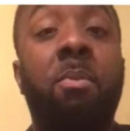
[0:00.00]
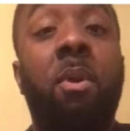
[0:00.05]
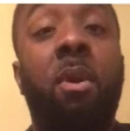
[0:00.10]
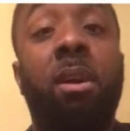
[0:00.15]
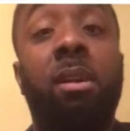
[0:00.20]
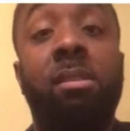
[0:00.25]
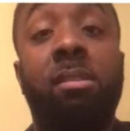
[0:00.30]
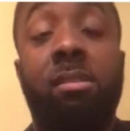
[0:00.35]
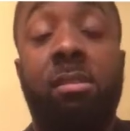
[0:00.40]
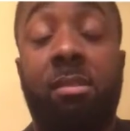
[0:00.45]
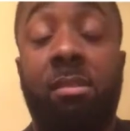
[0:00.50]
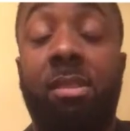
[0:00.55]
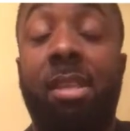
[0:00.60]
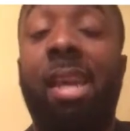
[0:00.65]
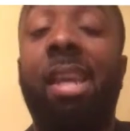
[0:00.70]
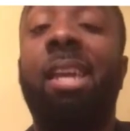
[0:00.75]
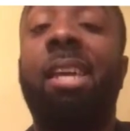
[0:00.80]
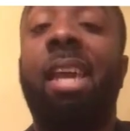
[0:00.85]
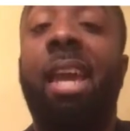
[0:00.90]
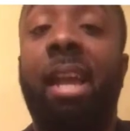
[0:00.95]
parties
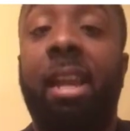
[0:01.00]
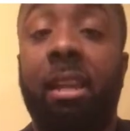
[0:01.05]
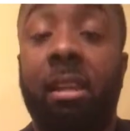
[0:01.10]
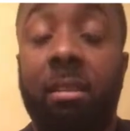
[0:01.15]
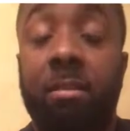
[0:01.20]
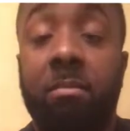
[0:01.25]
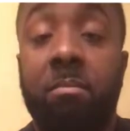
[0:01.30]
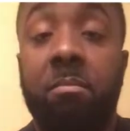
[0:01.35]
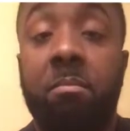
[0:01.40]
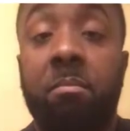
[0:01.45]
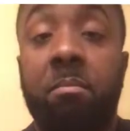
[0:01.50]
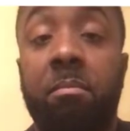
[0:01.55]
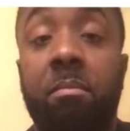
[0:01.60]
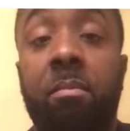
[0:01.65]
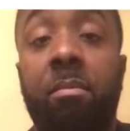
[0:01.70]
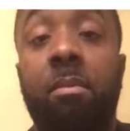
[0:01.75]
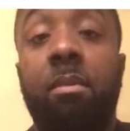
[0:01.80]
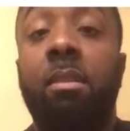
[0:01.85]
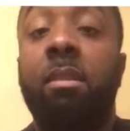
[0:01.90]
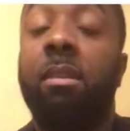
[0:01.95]
dedicating
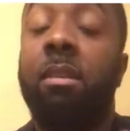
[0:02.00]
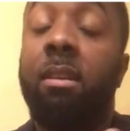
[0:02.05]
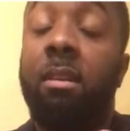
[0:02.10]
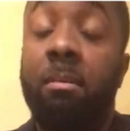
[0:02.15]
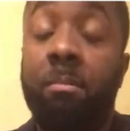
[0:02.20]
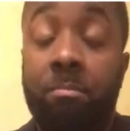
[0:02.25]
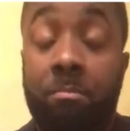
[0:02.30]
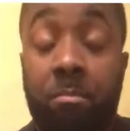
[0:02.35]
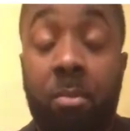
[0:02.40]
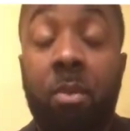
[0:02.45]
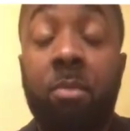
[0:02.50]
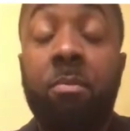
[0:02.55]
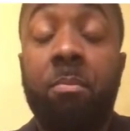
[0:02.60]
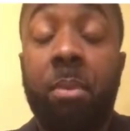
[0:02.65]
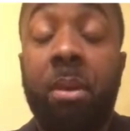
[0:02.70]
both